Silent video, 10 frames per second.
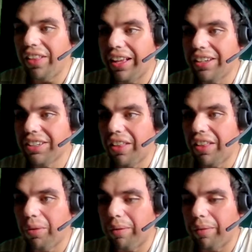then here's
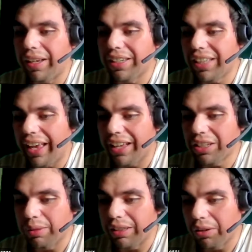another one where he's like
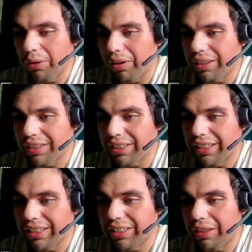answering the door. Hold on a second.
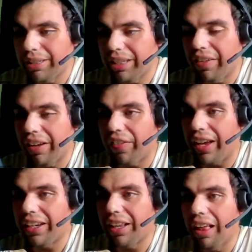So let me see if I can
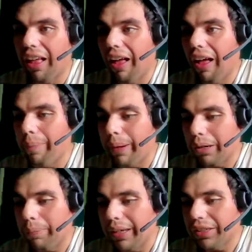find a
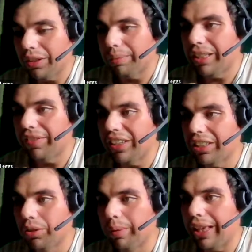better picture. Let me see if I
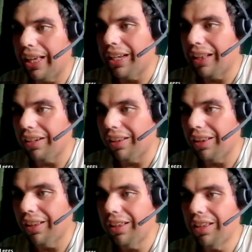can zoom it in a
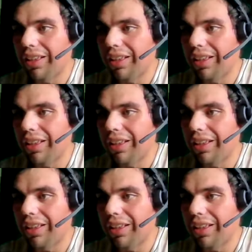little.